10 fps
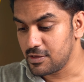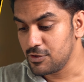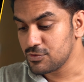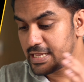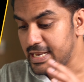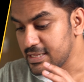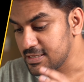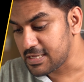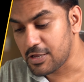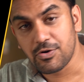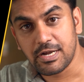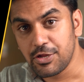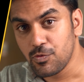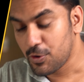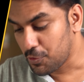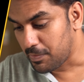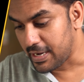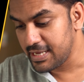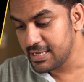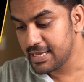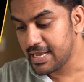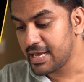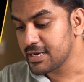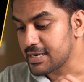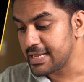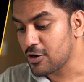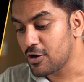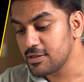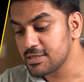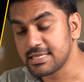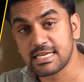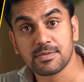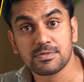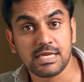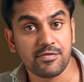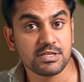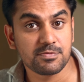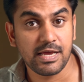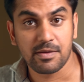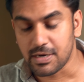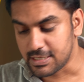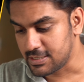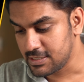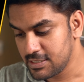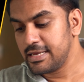You select the security you want to buy and click on the Setup Savings Plan button.